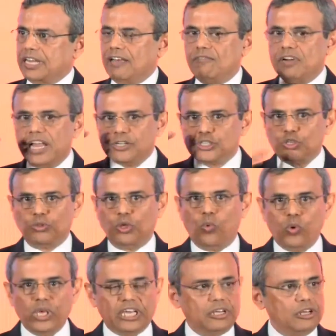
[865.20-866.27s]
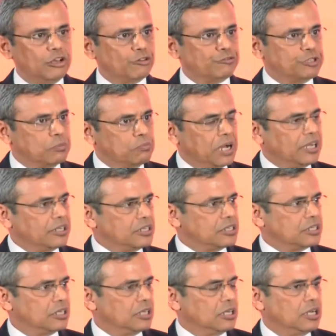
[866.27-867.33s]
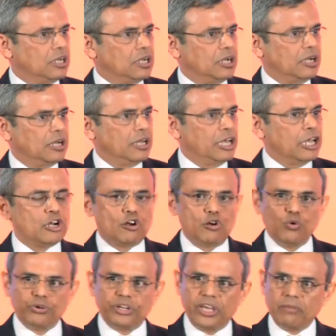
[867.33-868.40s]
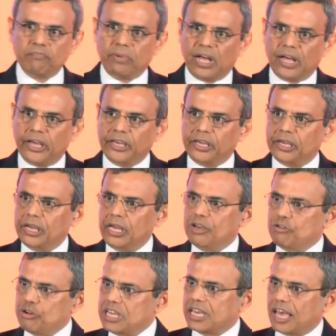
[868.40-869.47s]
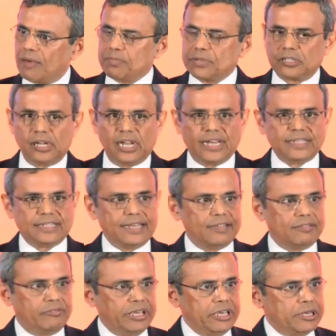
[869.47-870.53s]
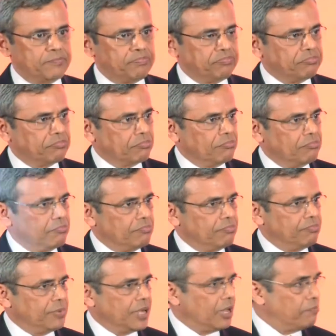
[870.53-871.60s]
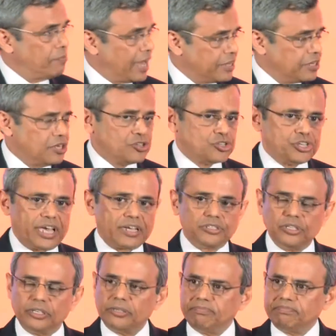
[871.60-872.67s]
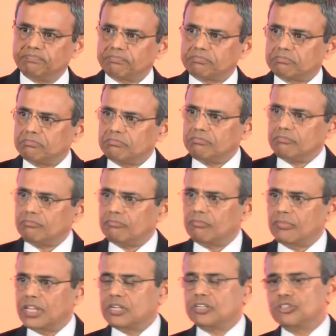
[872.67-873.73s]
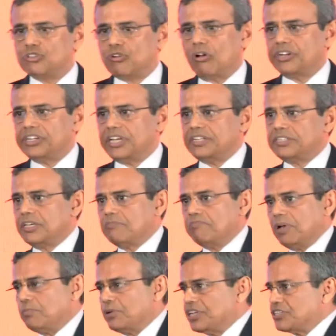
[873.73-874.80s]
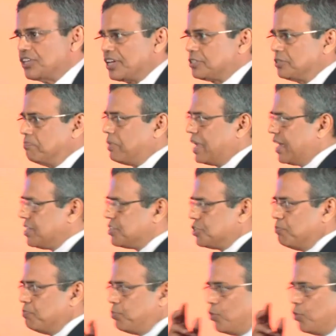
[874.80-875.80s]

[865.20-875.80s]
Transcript: that have led to the weakening of demand, including by recapitalizing the banking sector, consolidating public sector banks,